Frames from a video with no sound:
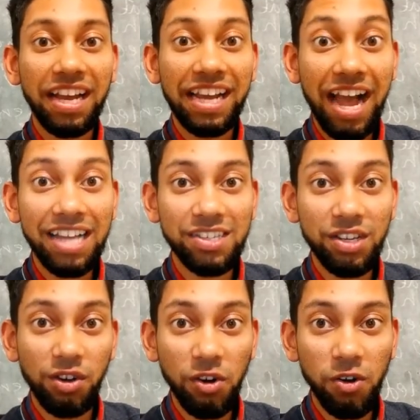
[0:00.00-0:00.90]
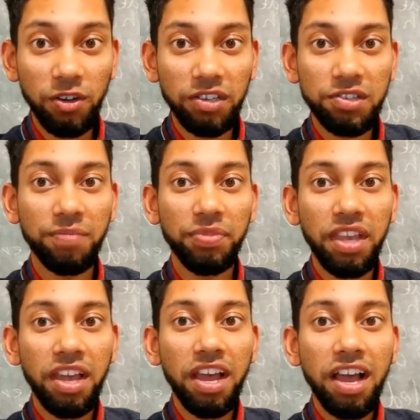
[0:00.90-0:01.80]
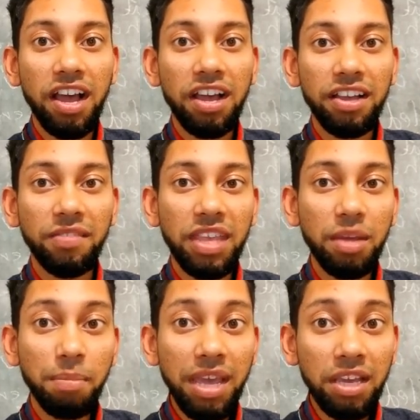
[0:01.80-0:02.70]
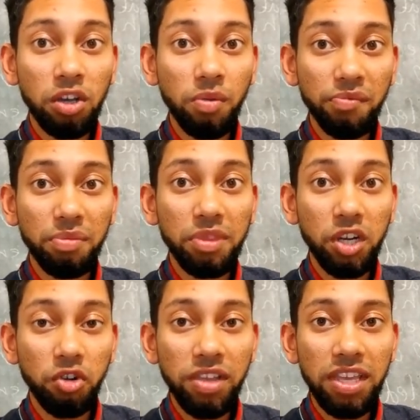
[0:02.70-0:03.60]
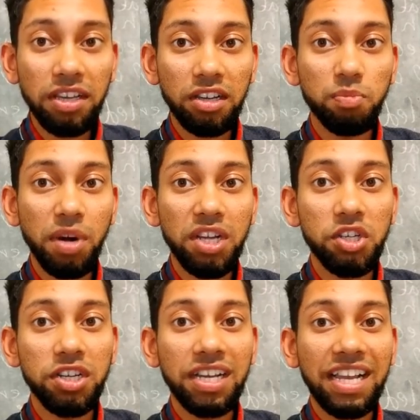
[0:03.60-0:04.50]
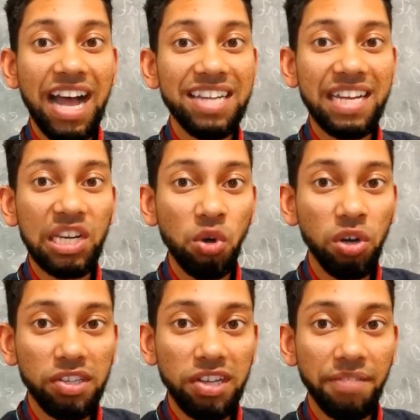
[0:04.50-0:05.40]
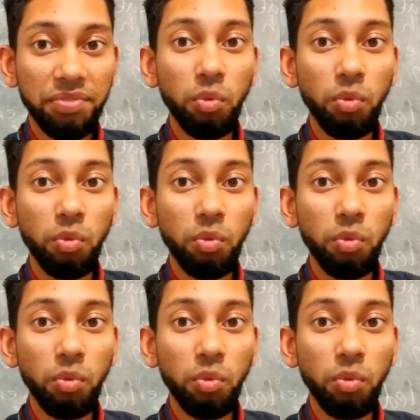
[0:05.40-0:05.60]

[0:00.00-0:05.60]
Cats and dogs. It may come from the Greek expression katadoxa,